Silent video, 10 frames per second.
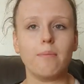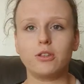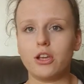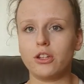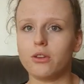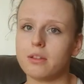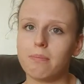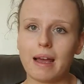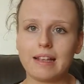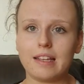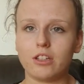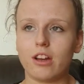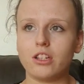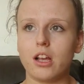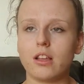so you can do some basic
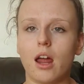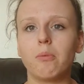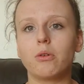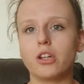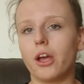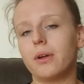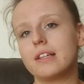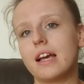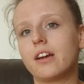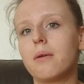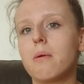stretches, and I will show you in a second.